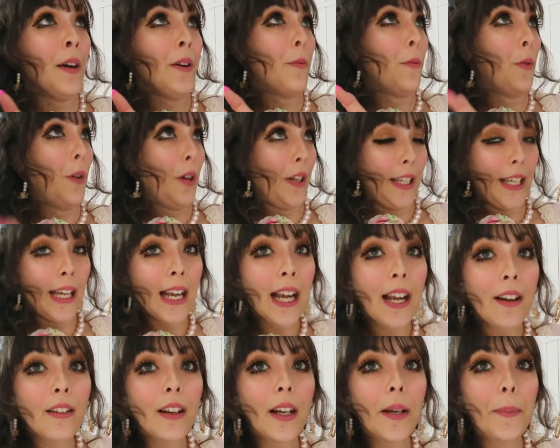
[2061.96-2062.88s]
what
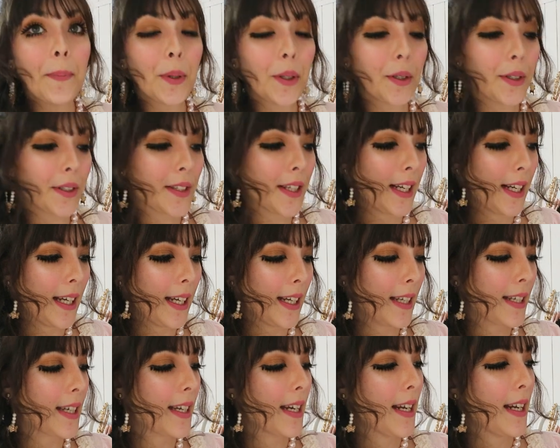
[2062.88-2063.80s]
year I bought
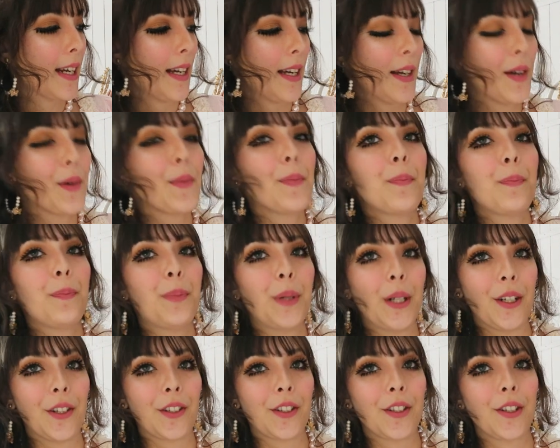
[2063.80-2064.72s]
it,
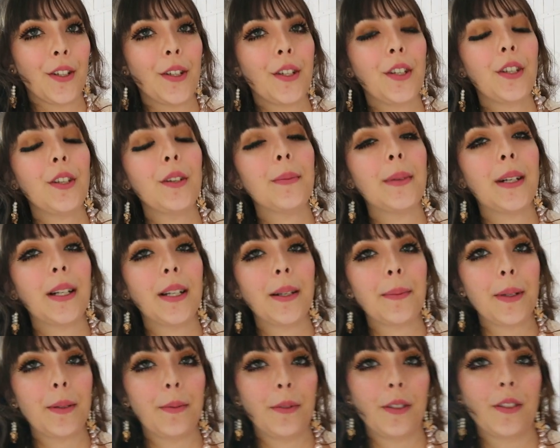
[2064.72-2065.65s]
but you
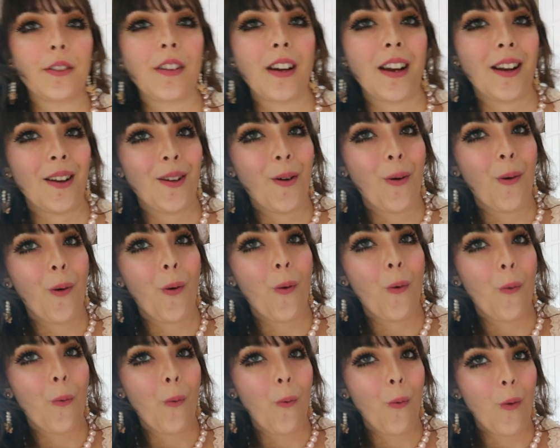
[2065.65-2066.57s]
might be wondering
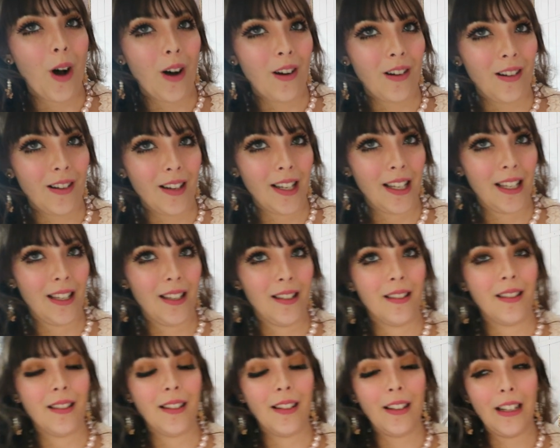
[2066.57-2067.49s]
why
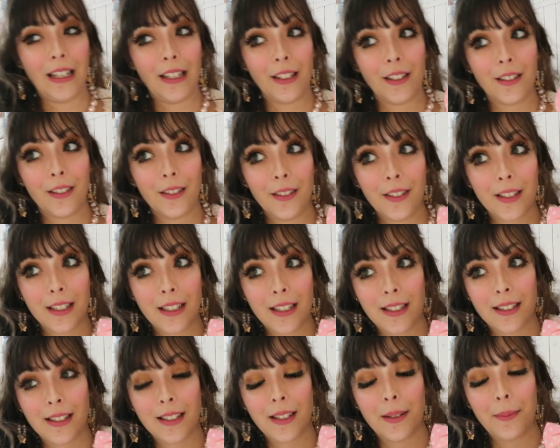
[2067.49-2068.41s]
I included
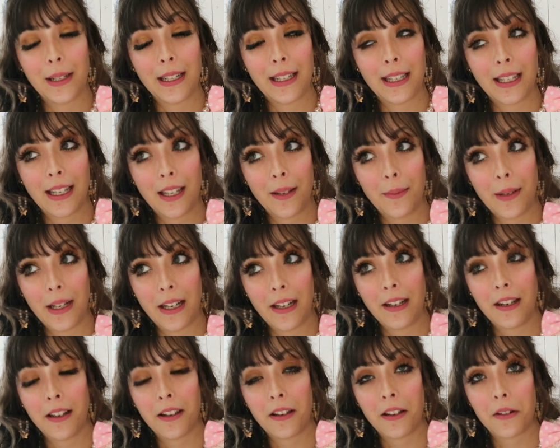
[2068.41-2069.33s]
this in my
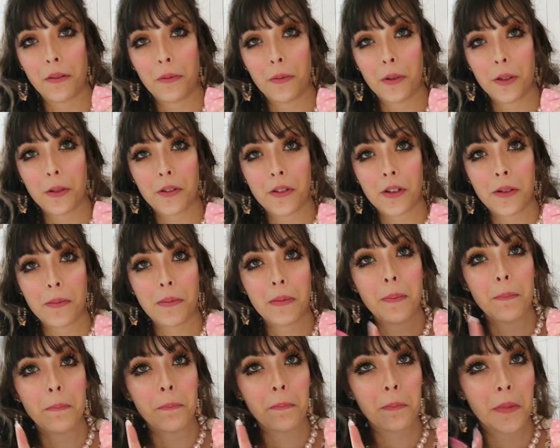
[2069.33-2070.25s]
Himegyaru wardrobe.
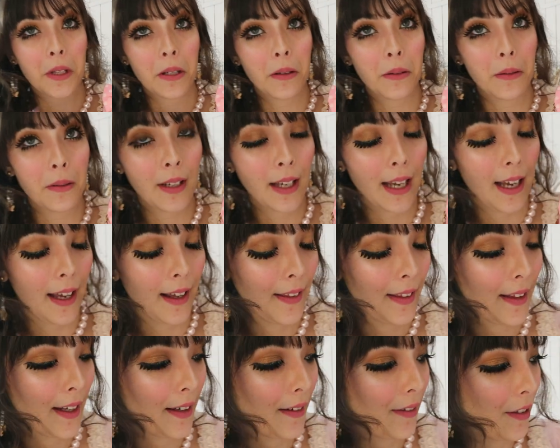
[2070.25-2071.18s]

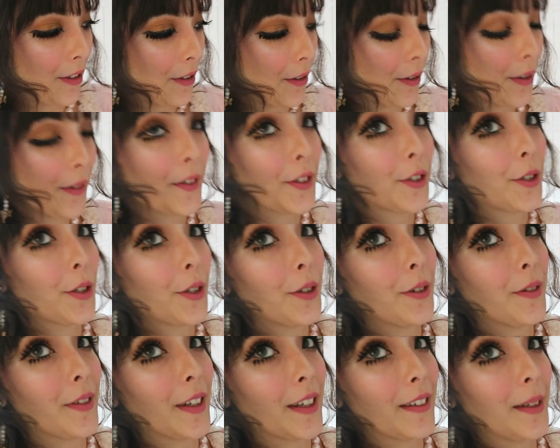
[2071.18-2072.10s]
And there are
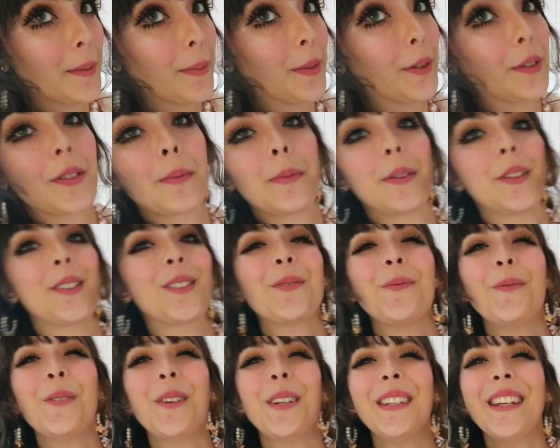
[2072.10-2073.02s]
two very important points.
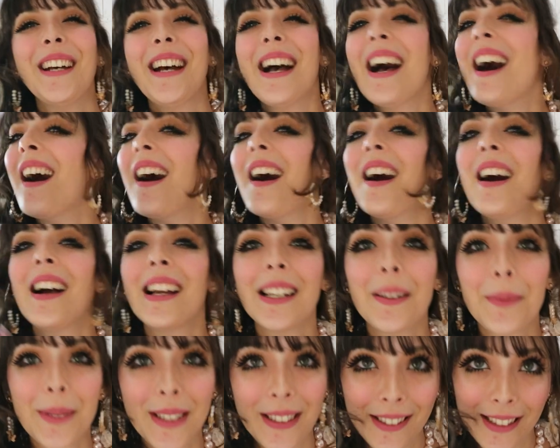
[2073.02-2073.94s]
One,
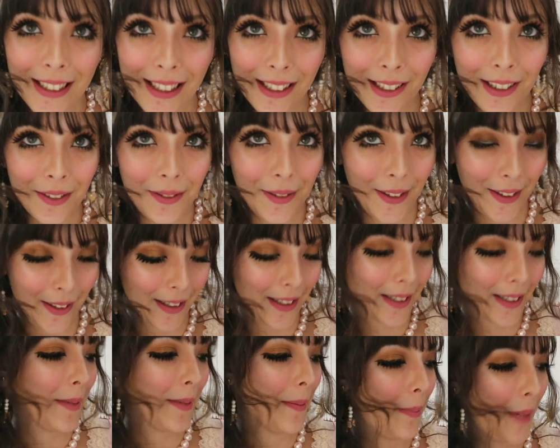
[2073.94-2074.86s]
I absolutely love
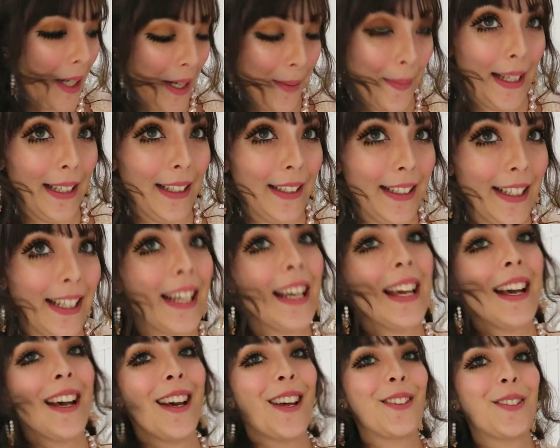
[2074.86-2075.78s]
my melody,
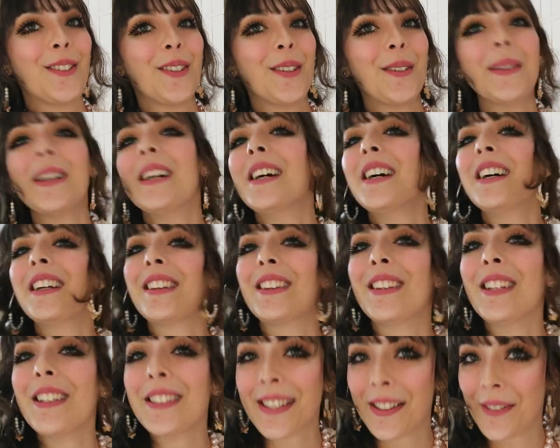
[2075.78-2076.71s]
and two,
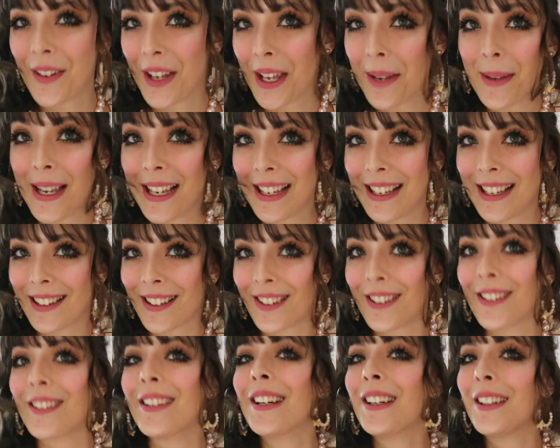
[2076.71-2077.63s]
lots of
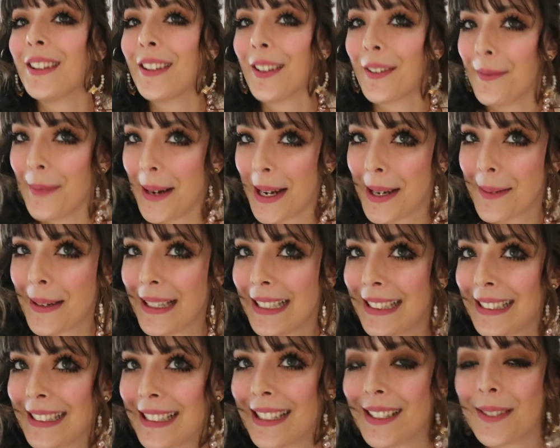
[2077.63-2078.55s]
Himegyaru love my
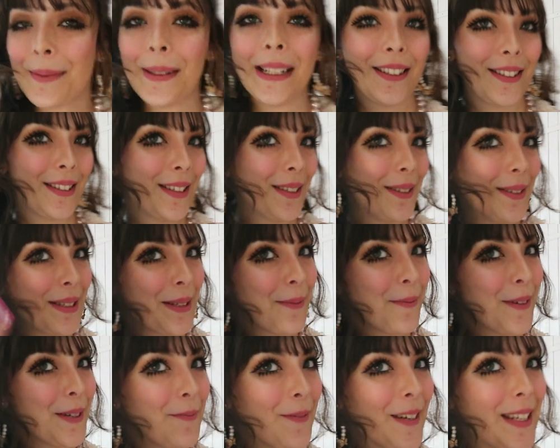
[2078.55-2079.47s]
melody as well. So it's a
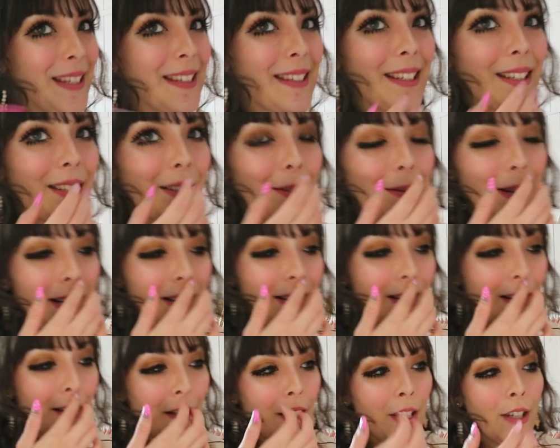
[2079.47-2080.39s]
win-win
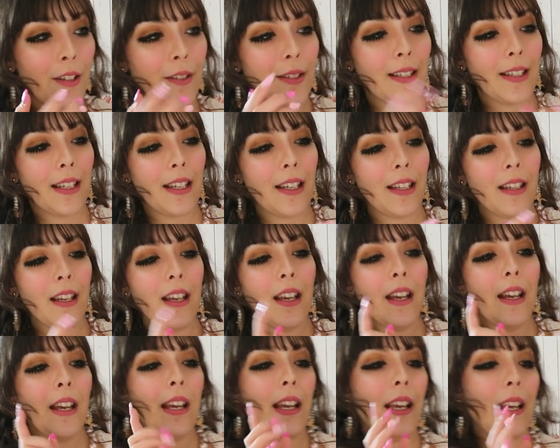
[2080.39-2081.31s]
situation. You see
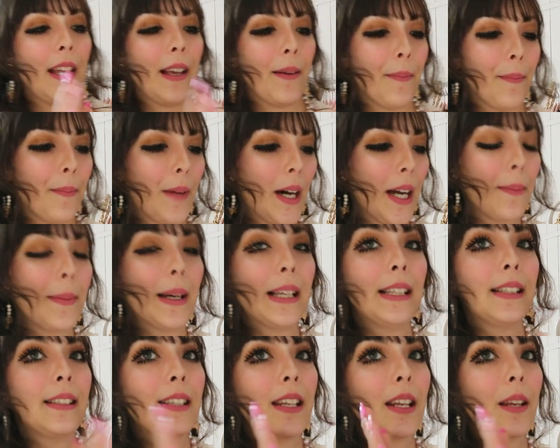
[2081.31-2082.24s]
my
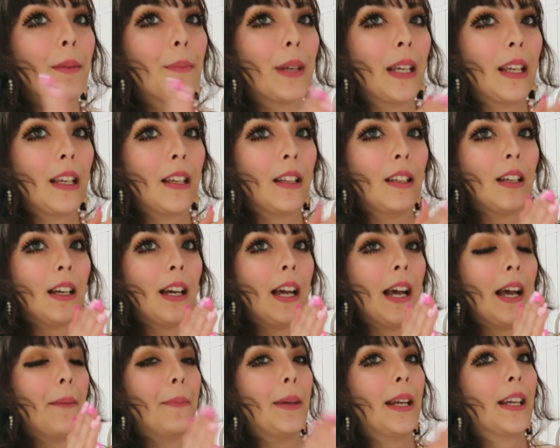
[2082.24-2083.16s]
melody being
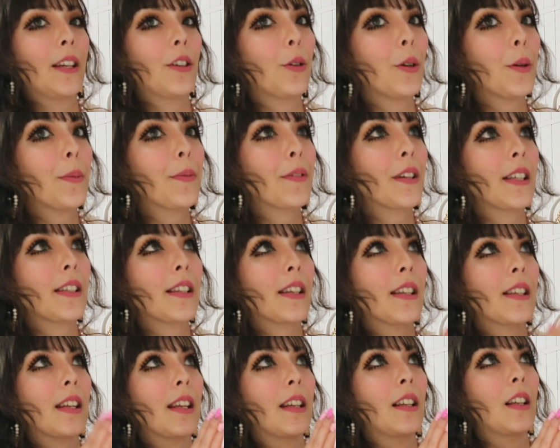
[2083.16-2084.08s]
um,
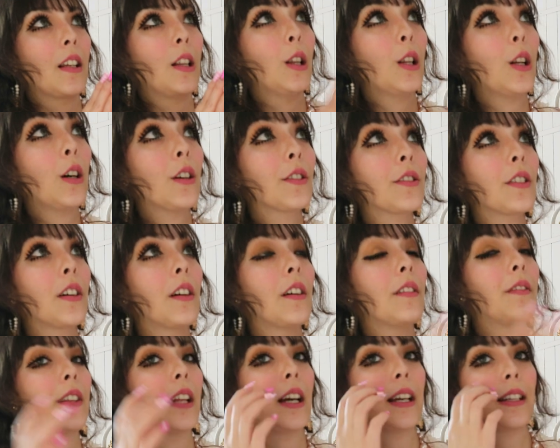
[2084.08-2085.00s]
incorporated in a lot
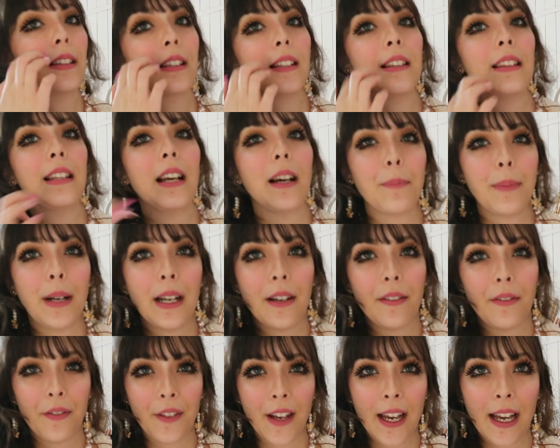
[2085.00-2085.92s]
of like the La
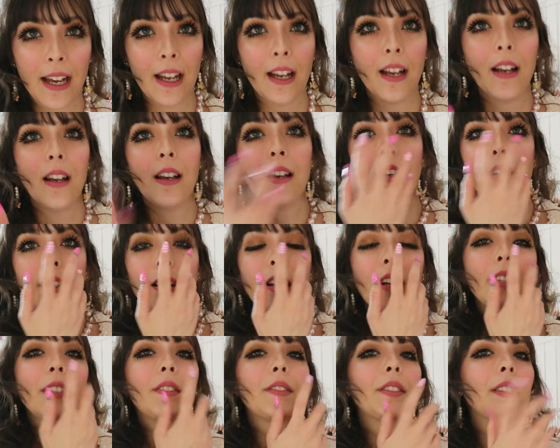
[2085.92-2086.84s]
Parfait
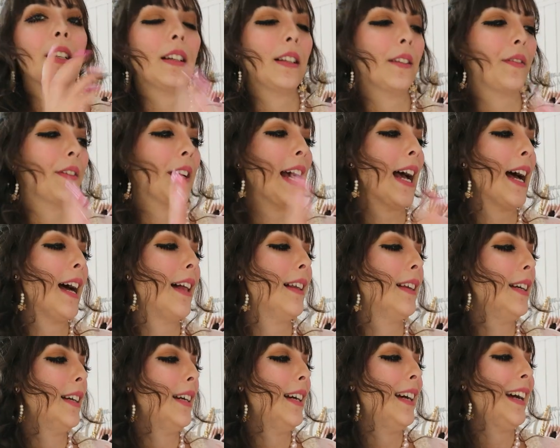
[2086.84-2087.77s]
kind of style of gal,